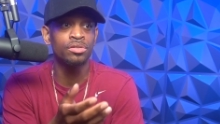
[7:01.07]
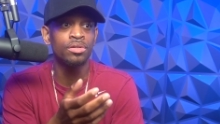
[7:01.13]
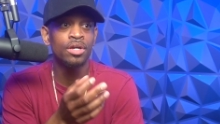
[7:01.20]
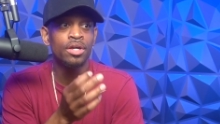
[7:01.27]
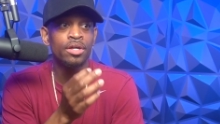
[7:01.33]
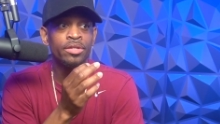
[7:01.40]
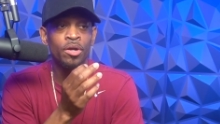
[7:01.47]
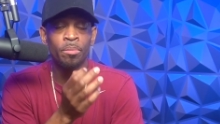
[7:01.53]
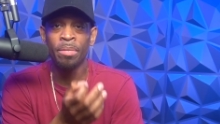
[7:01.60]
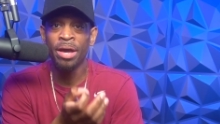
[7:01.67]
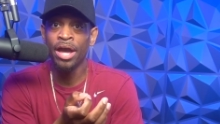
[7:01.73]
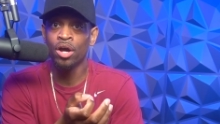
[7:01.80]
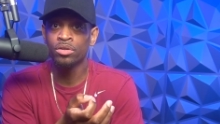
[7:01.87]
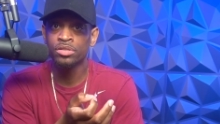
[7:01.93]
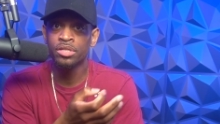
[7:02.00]
their
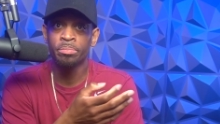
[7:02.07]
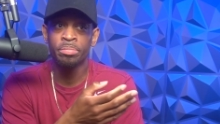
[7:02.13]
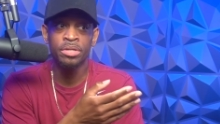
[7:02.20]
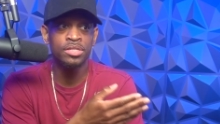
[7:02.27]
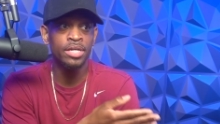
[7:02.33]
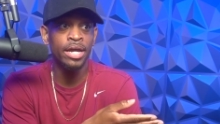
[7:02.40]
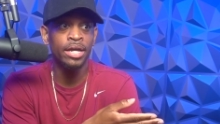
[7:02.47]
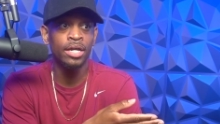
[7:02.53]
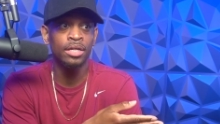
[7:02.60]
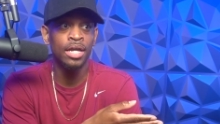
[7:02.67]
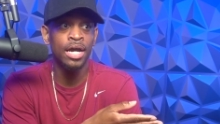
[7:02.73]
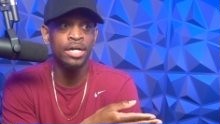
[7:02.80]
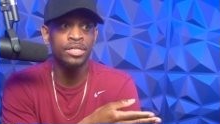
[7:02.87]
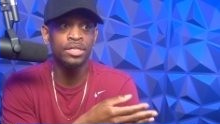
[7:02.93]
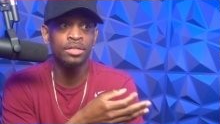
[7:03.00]
males, to be
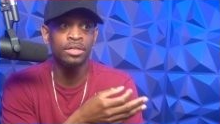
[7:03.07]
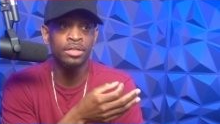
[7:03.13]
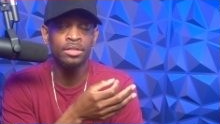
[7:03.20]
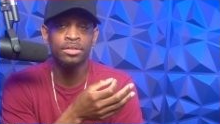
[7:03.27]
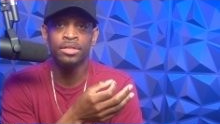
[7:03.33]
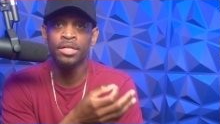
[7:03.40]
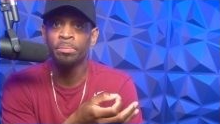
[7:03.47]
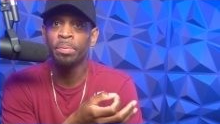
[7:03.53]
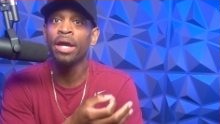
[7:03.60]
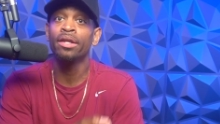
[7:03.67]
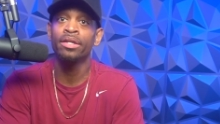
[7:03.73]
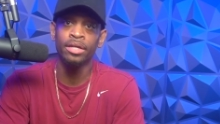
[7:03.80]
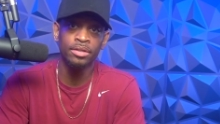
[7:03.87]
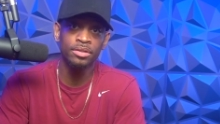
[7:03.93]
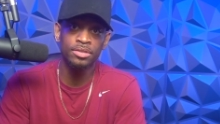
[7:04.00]
psychologically
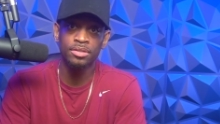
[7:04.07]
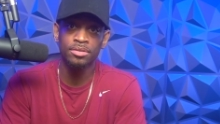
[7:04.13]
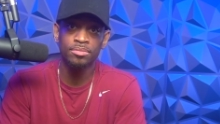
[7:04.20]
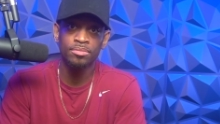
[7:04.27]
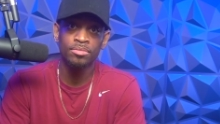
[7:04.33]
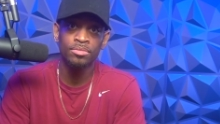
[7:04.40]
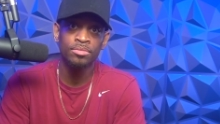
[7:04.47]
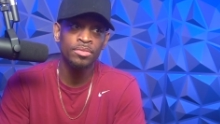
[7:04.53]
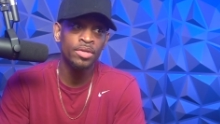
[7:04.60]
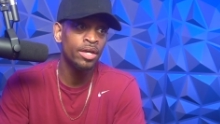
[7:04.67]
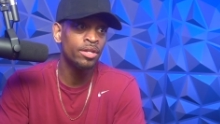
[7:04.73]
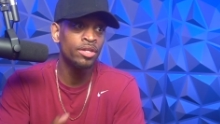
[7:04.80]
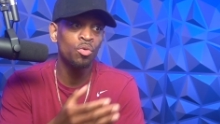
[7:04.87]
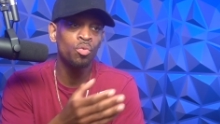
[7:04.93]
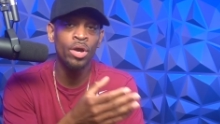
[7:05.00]
dependent
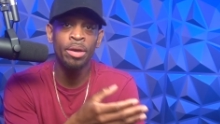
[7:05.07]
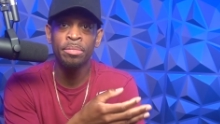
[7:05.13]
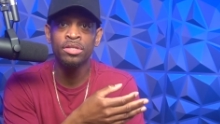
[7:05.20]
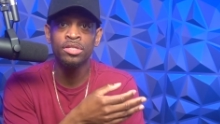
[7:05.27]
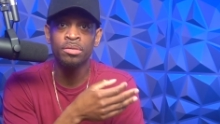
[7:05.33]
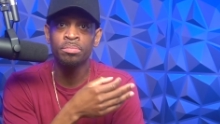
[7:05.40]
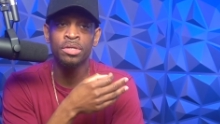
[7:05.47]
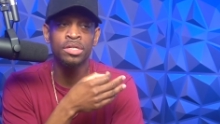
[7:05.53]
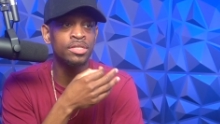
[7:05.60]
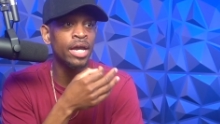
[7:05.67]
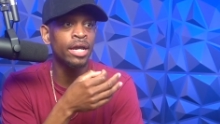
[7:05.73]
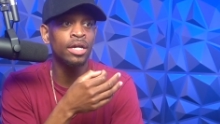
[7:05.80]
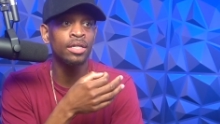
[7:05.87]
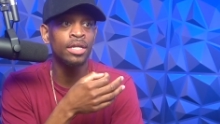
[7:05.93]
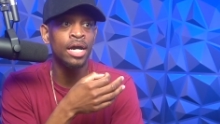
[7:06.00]
and the women to be
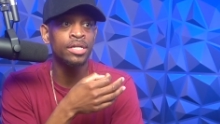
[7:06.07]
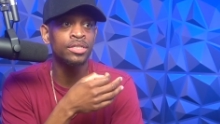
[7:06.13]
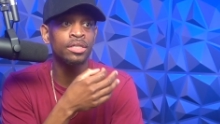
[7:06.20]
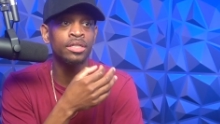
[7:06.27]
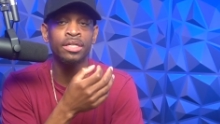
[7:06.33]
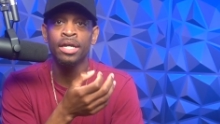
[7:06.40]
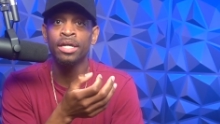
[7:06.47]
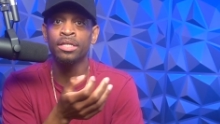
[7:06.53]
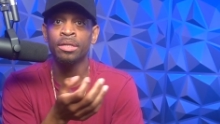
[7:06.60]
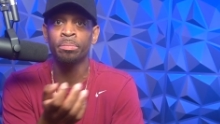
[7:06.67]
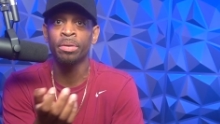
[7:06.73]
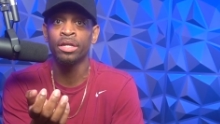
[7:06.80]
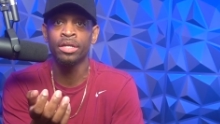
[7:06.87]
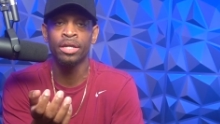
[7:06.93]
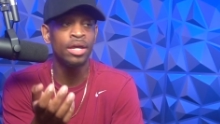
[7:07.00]
psychologically
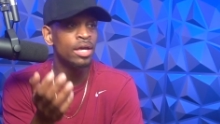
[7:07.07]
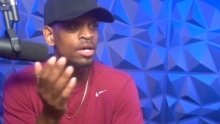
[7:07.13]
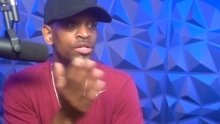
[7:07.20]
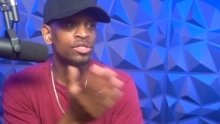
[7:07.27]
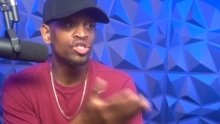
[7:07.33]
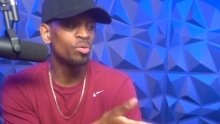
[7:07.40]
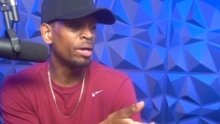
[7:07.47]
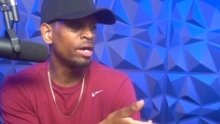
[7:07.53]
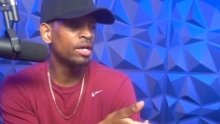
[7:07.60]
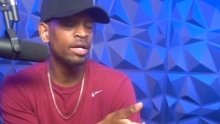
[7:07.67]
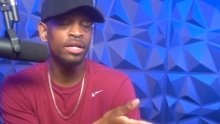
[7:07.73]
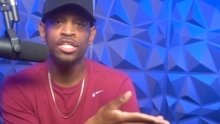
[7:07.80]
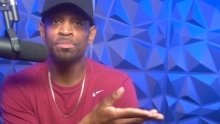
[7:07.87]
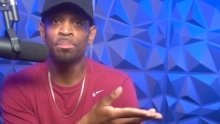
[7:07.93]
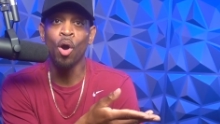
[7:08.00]
independent. Too many of
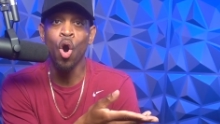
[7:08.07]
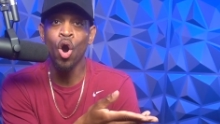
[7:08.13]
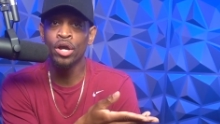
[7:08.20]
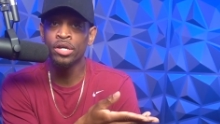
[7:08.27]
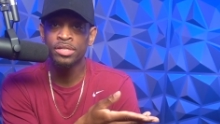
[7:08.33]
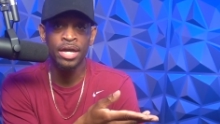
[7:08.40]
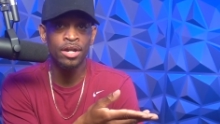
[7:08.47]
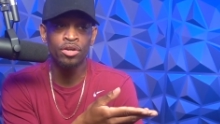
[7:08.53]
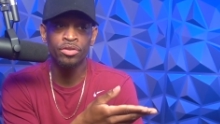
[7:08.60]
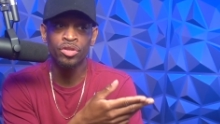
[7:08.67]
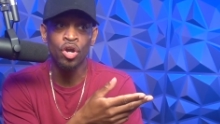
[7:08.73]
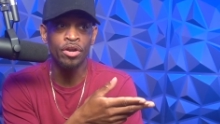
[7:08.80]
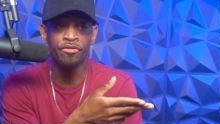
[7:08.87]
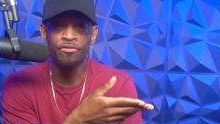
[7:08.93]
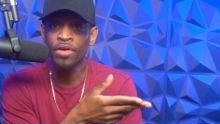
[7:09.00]
these boys that are
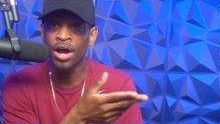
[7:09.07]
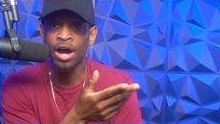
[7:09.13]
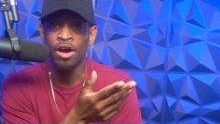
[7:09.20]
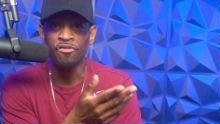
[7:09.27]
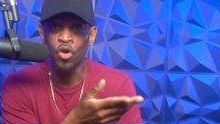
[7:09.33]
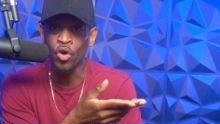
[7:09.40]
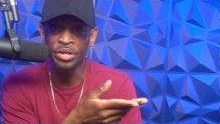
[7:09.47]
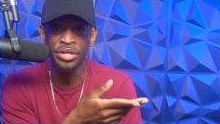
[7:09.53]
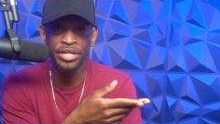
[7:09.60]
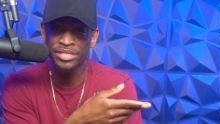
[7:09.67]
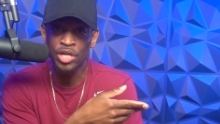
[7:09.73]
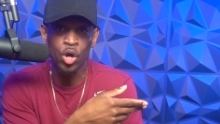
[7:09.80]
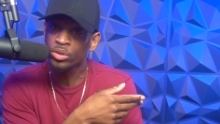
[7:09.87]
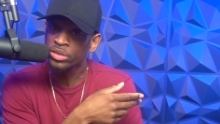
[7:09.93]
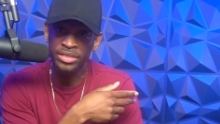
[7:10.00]
35, 40 years
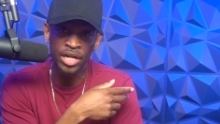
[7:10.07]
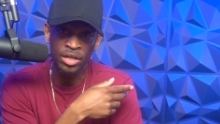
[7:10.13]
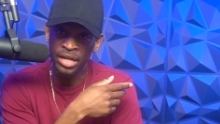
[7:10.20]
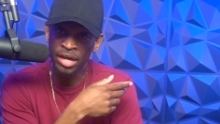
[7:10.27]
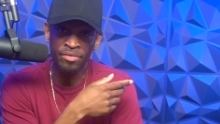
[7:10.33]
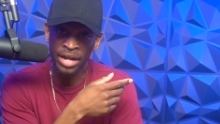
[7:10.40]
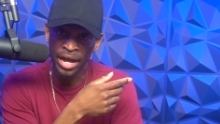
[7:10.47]
old still living at